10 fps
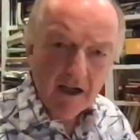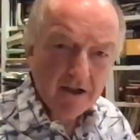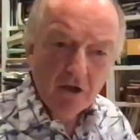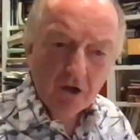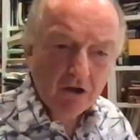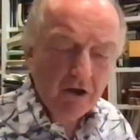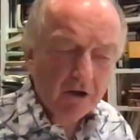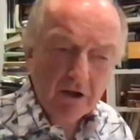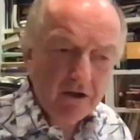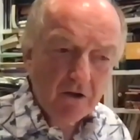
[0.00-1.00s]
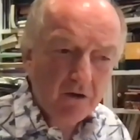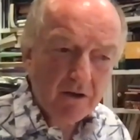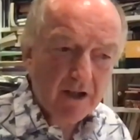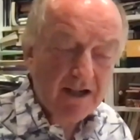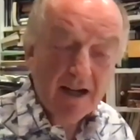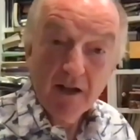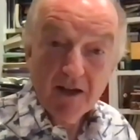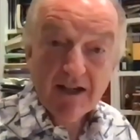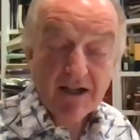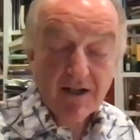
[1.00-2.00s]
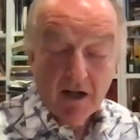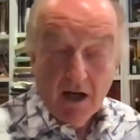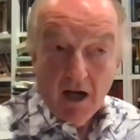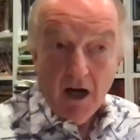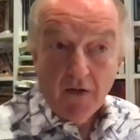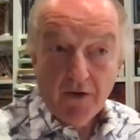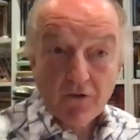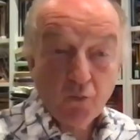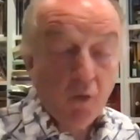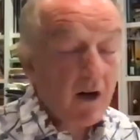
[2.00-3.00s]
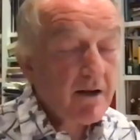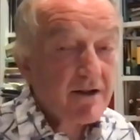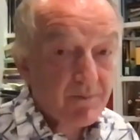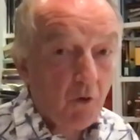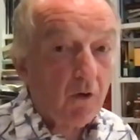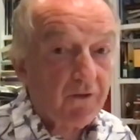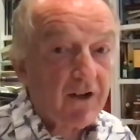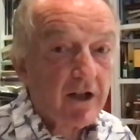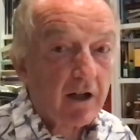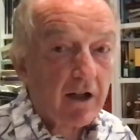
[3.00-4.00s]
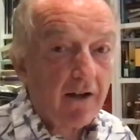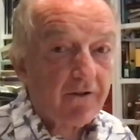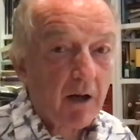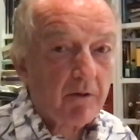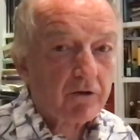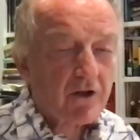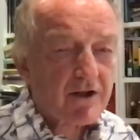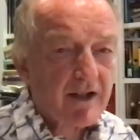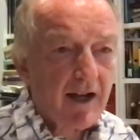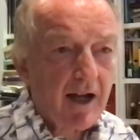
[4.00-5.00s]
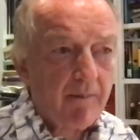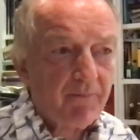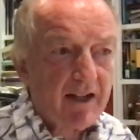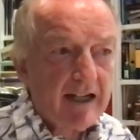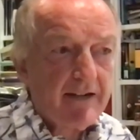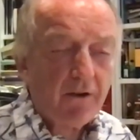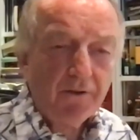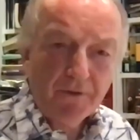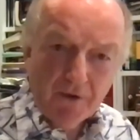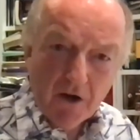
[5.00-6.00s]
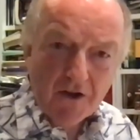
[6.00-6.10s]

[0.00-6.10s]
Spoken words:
This is. There's one small vineyard I've come across even further